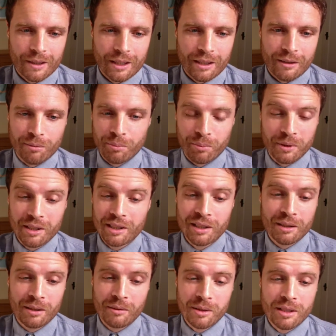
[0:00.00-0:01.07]
Which
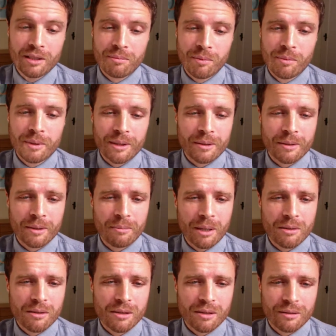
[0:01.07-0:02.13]
is probably the
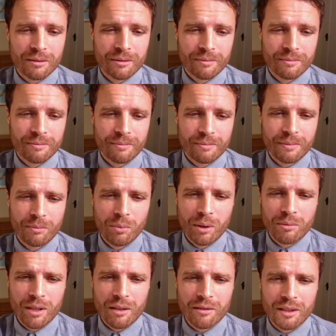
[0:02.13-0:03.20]
most
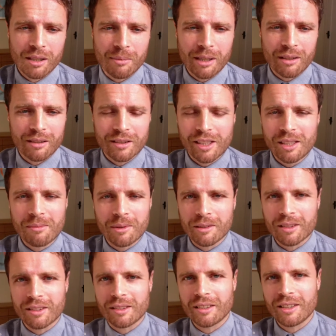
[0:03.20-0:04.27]
well-known thing about this game is
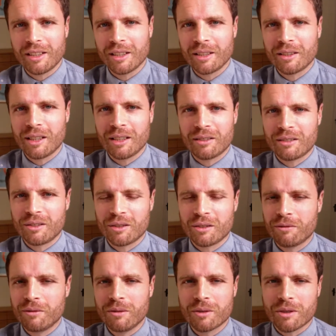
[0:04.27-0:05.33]
that it's cost a
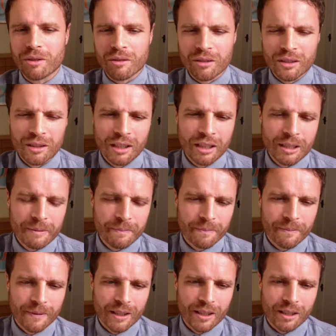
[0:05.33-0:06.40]
fortune.
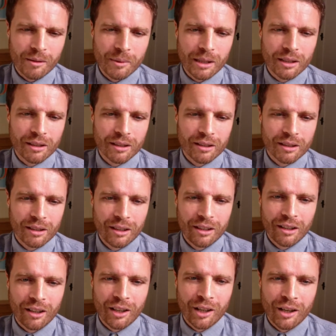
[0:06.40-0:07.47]
I mean,
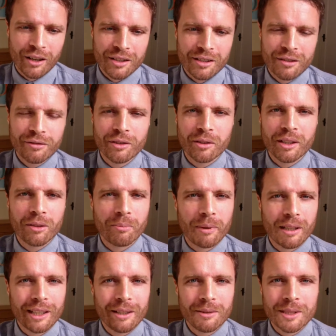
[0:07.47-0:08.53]
I still feel a
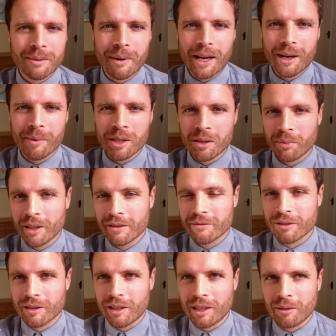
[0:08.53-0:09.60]
bit guilty about how much I paid
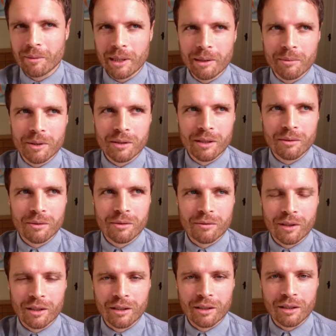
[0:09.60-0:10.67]
for it now. I mean, it was sort of
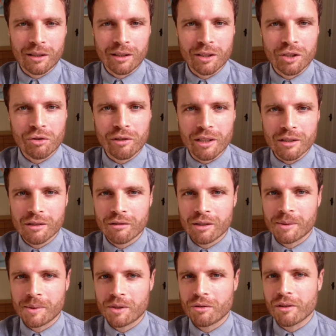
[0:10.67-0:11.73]
like a treat, a
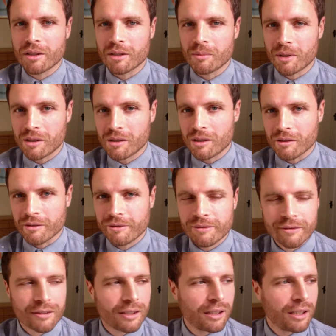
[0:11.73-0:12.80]
Christmas treat to myself.